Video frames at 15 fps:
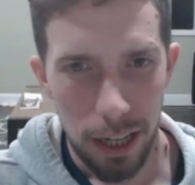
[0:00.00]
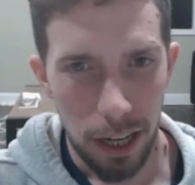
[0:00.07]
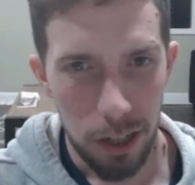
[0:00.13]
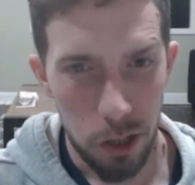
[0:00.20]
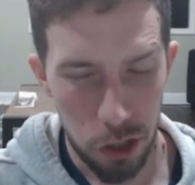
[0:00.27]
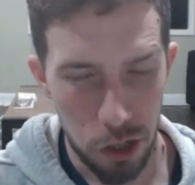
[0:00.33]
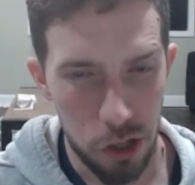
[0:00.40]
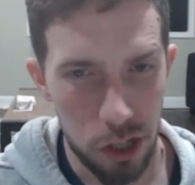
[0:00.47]

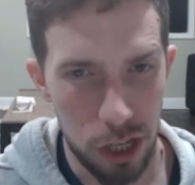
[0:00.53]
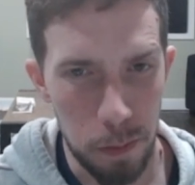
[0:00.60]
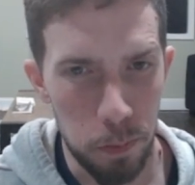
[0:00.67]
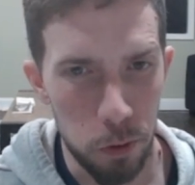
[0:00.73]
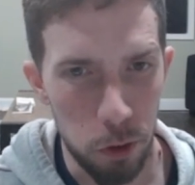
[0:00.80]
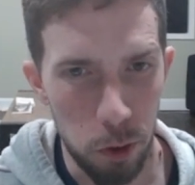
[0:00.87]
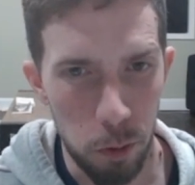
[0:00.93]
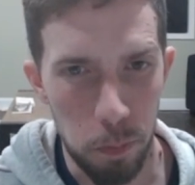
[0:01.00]
such a
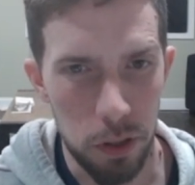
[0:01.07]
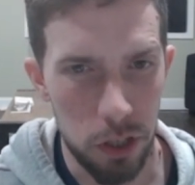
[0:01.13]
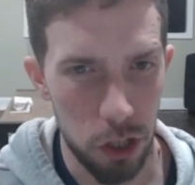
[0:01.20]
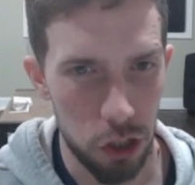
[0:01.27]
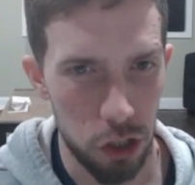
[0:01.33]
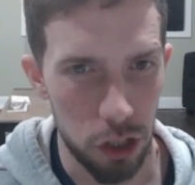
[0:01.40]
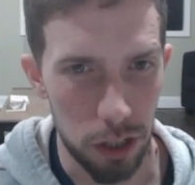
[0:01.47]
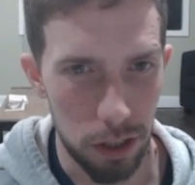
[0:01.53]
simple
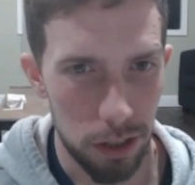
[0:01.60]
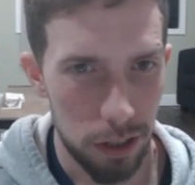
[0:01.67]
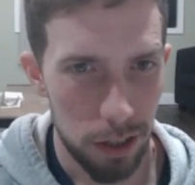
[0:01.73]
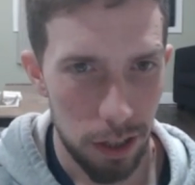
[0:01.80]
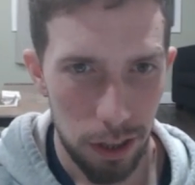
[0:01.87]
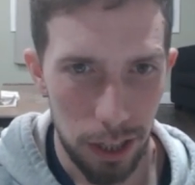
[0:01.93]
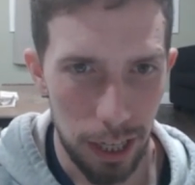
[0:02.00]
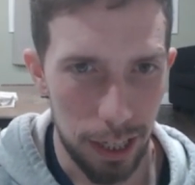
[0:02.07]
position
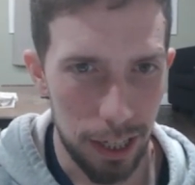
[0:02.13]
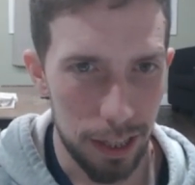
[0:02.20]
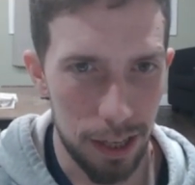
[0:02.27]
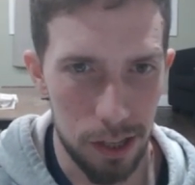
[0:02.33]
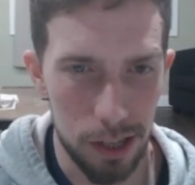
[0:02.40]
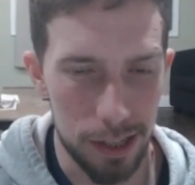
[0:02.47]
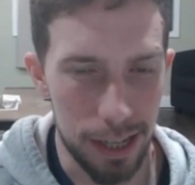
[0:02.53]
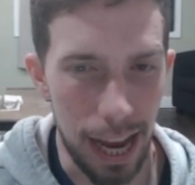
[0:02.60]
like
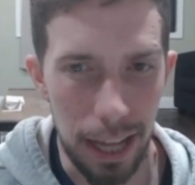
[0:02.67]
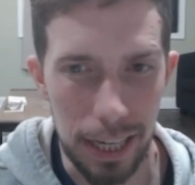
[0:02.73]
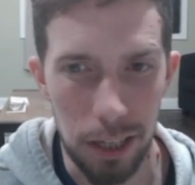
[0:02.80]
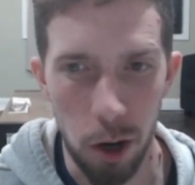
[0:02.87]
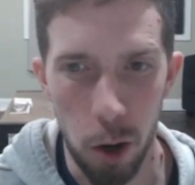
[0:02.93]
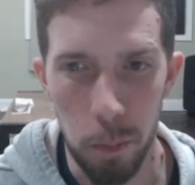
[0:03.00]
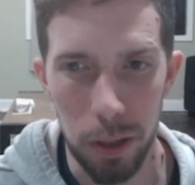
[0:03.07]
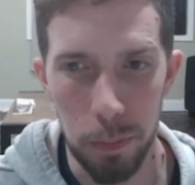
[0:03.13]
this Italian
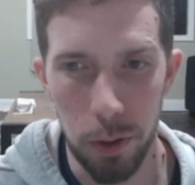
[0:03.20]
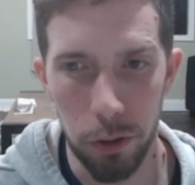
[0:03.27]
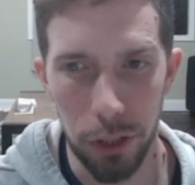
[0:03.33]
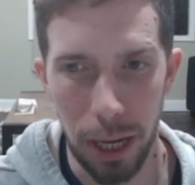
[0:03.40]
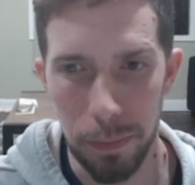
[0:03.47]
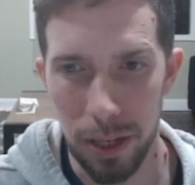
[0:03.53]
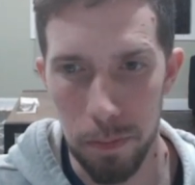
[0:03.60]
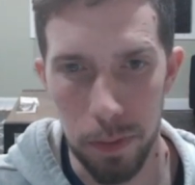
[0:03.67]
opening middle
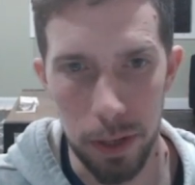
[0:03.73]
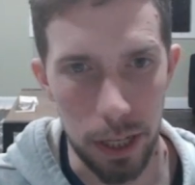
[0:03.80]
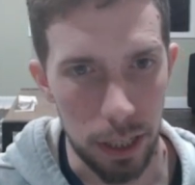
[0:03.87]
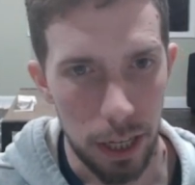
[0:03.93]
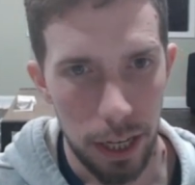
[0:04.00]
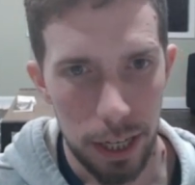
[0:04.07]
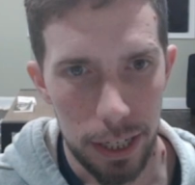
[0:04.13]
game can be.